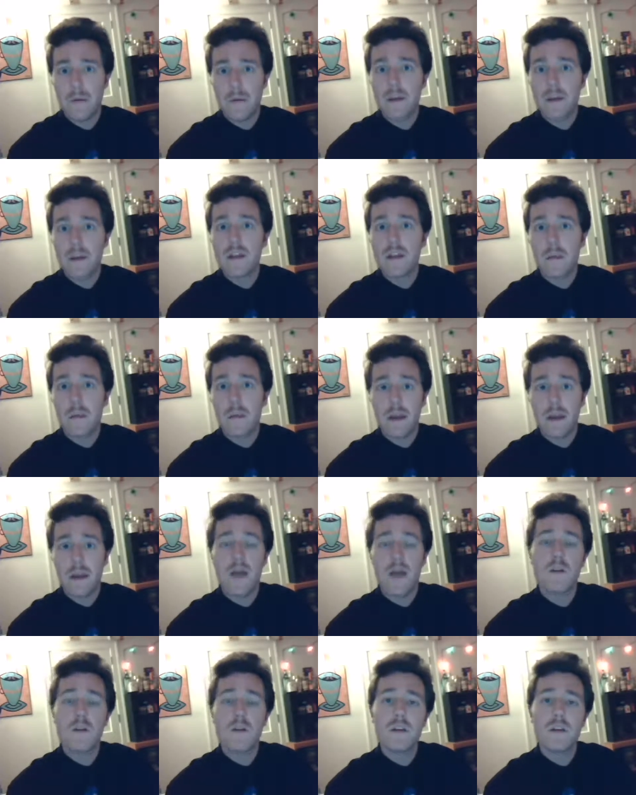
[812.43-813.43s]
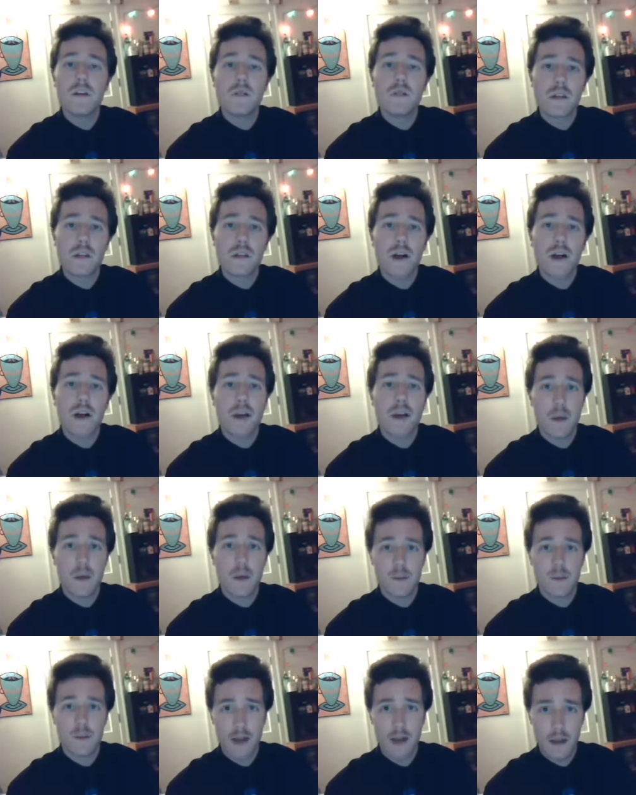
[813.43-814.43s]
What does that mean? How can you assign a
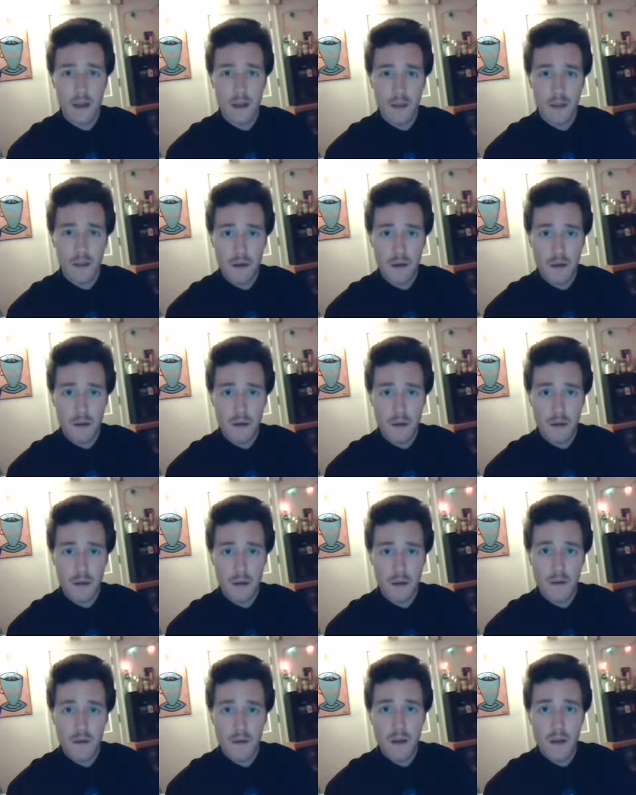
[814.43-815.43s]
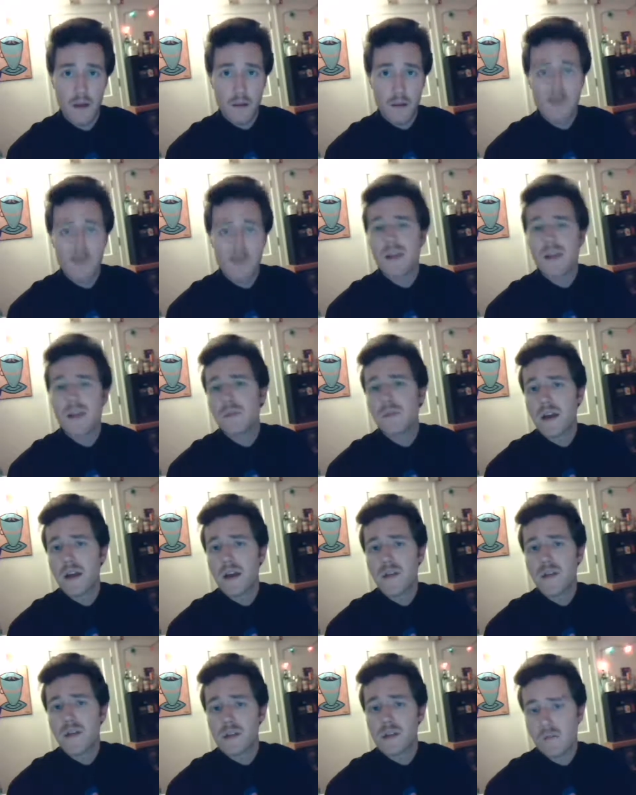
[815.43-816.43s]
number to anything? We can
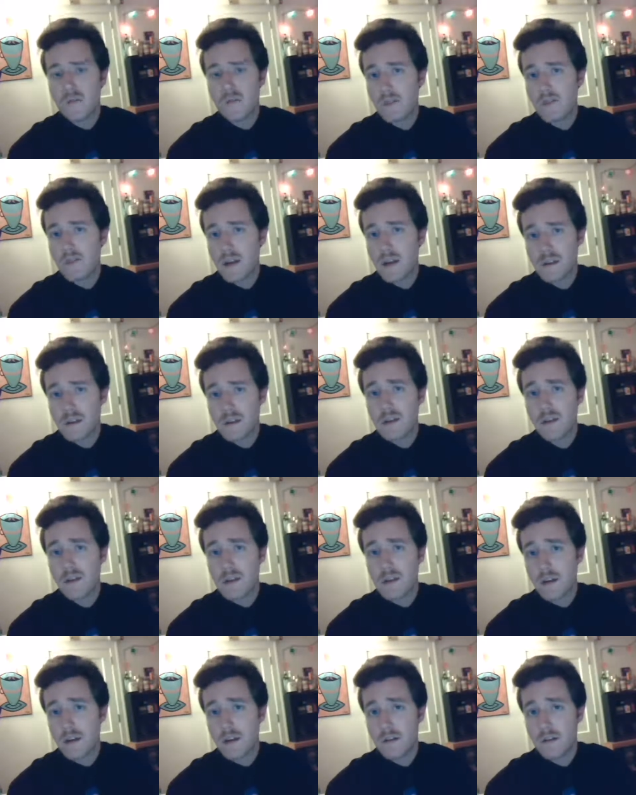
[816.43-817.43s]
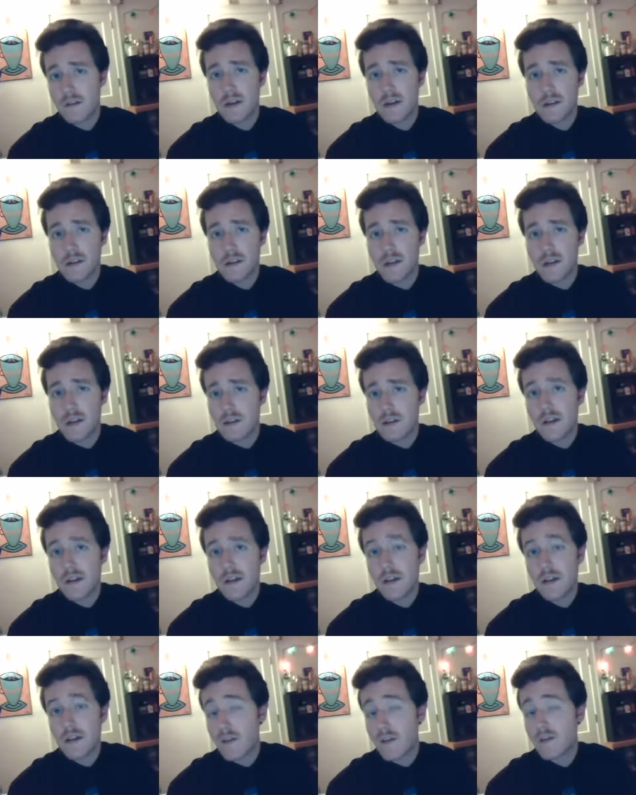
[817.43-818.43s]
apply the same philosophy to standardized
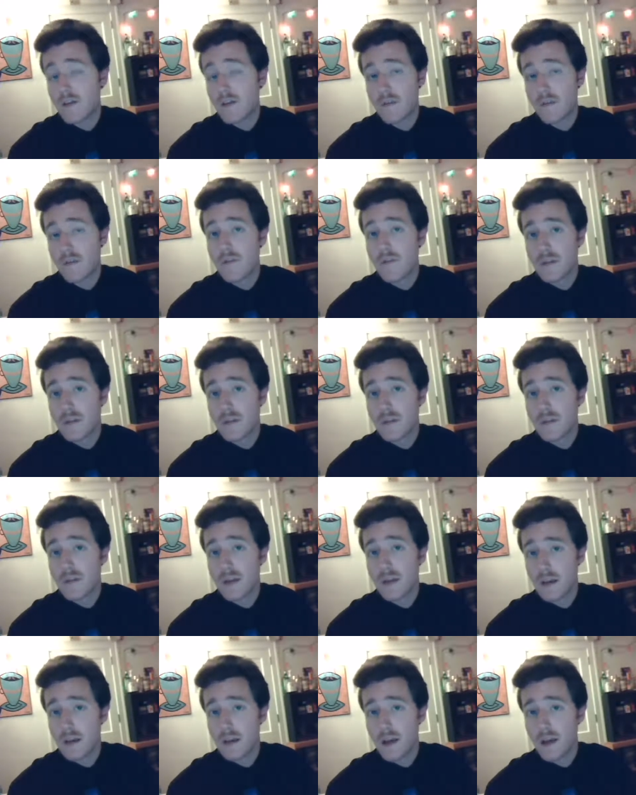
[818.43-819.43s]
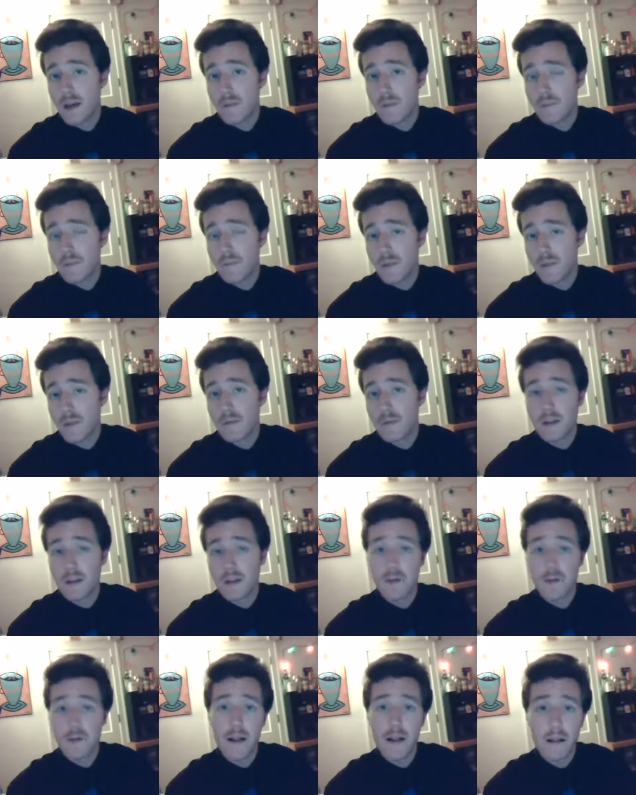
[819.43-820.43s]
testing, and I think it would fit really,
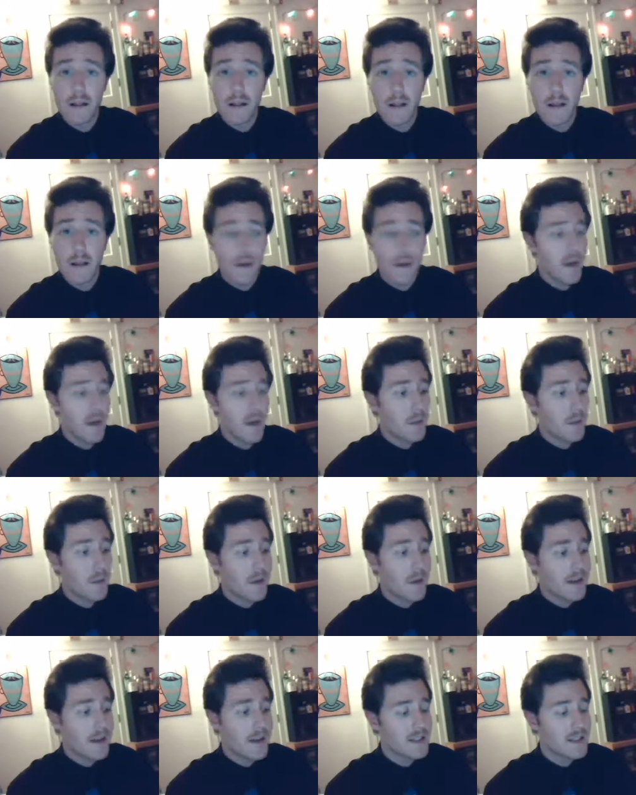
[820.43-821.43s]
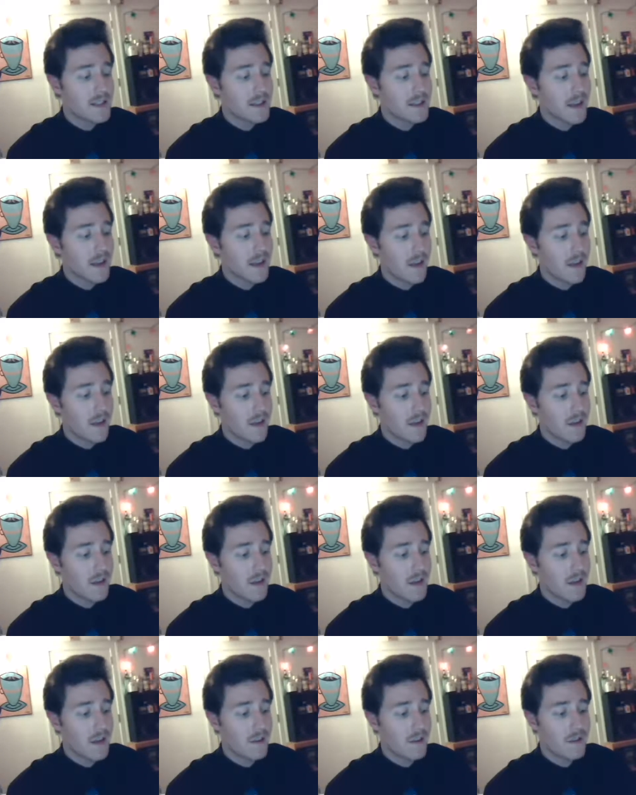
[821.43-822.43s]
really well. But again, that's
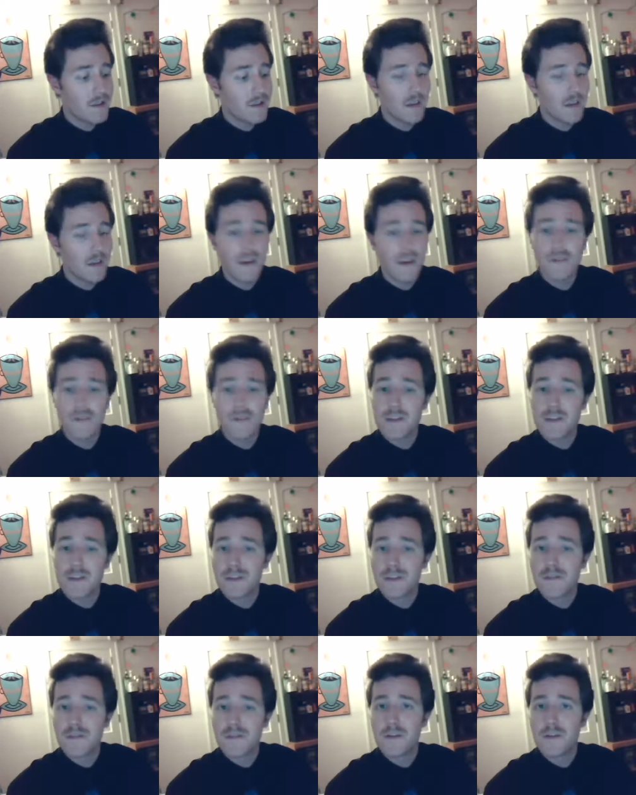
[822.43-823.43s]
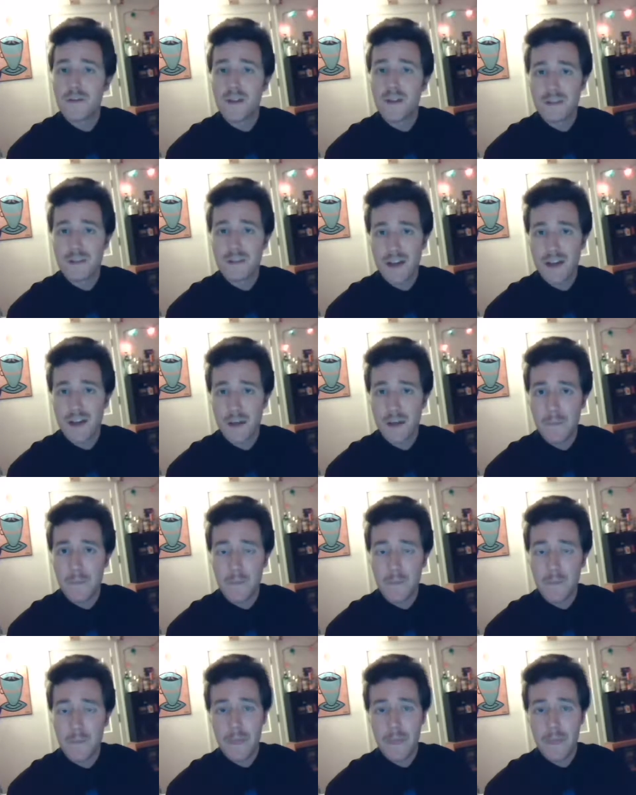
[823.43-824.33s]
another issue for another time.